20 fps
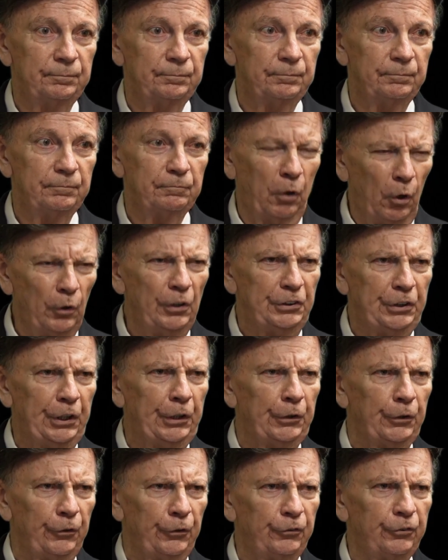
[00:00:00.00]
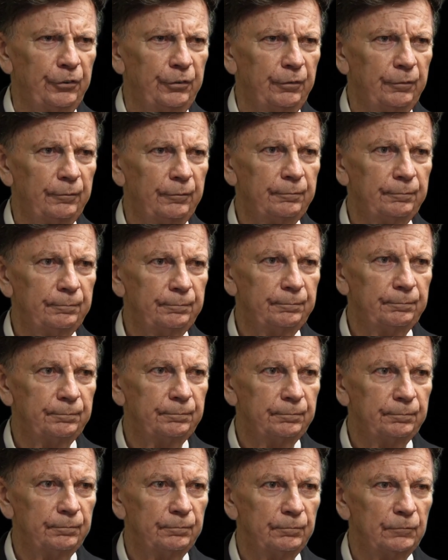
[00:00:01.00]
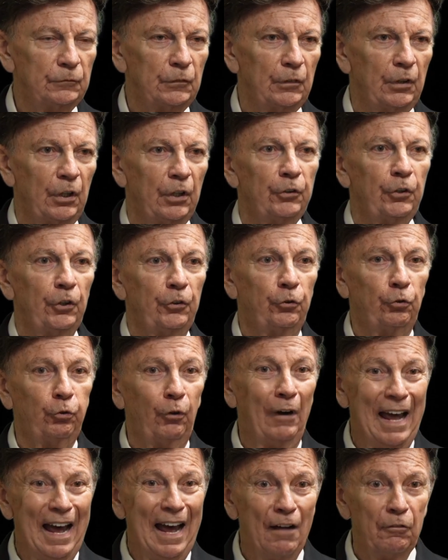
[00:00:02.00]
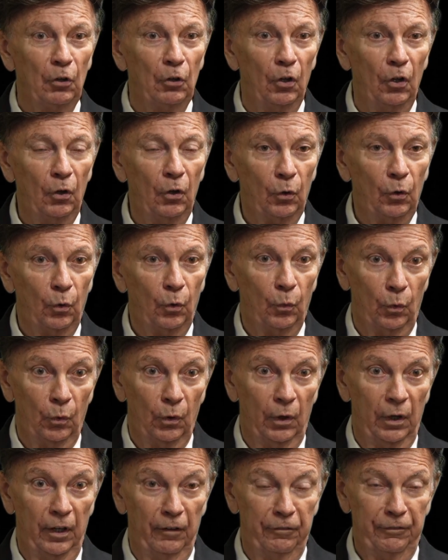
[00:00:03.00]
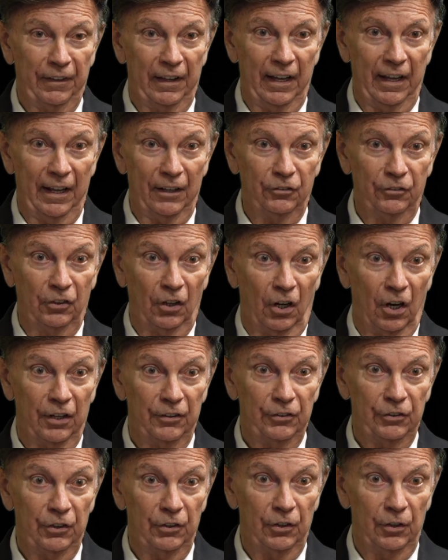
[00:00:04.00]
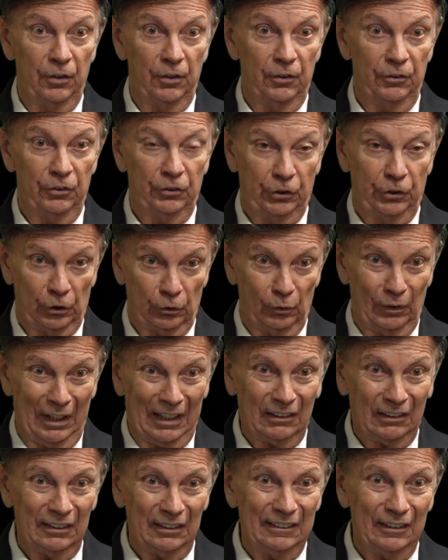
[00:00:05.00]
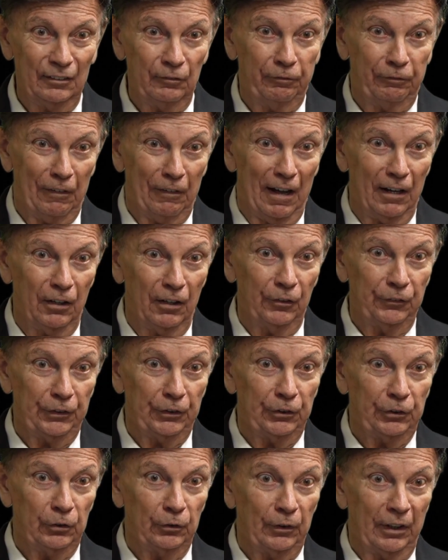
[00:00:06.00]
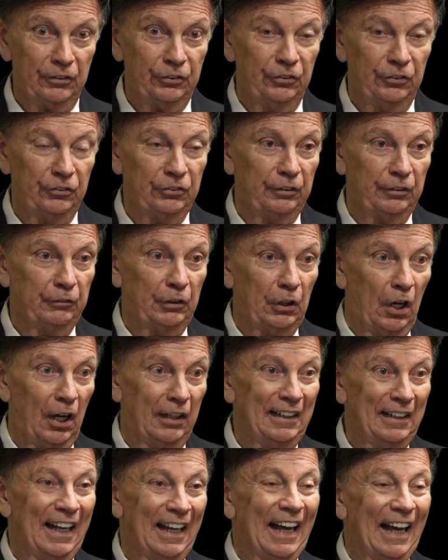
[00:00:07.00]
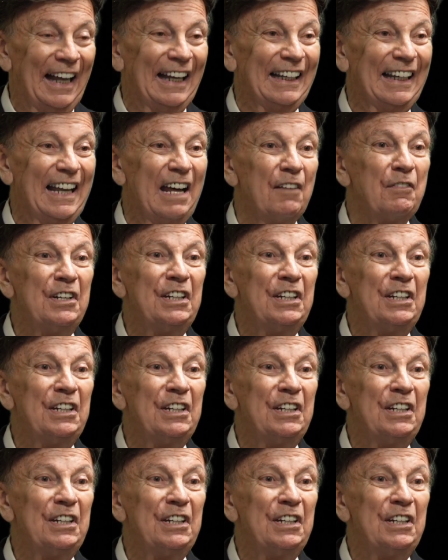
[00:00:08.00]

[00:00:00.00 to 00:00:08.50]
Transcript: 40 years to travel, if they had done directly and followed the directions of God, 11